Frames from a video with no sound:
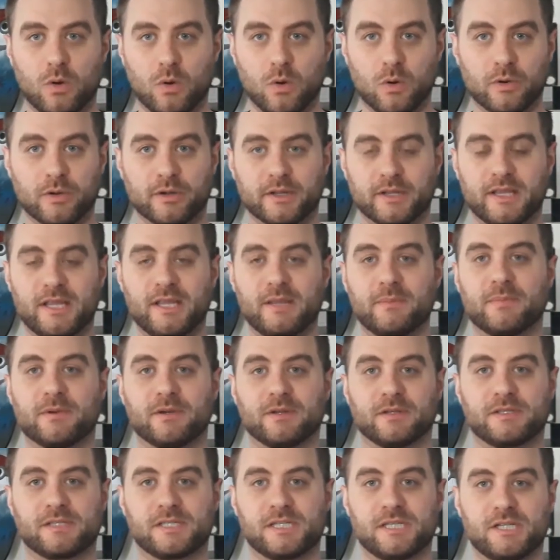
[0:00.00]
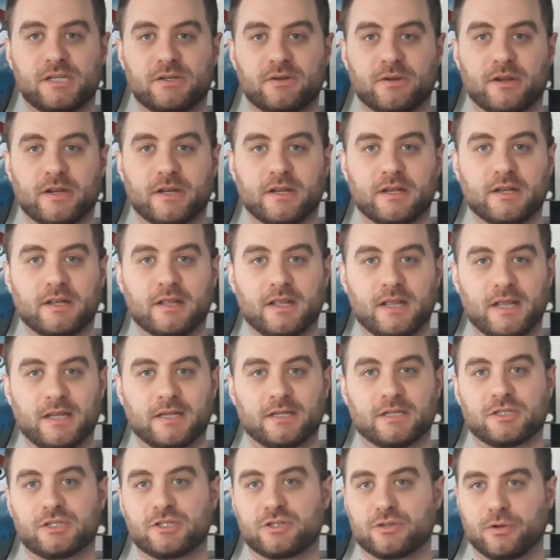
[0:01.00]
or to keep it a secret and
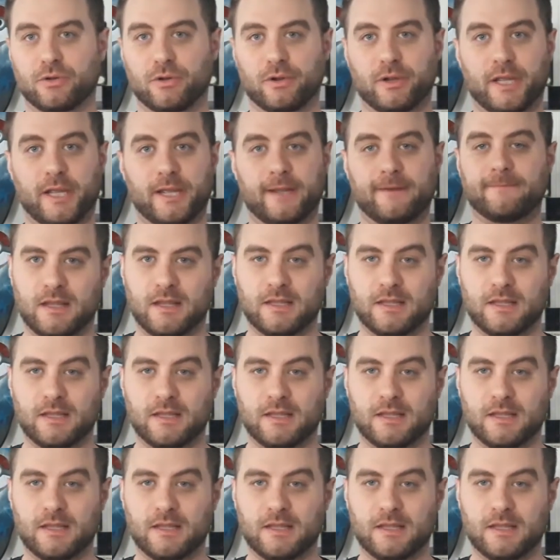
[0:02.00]
destroy it.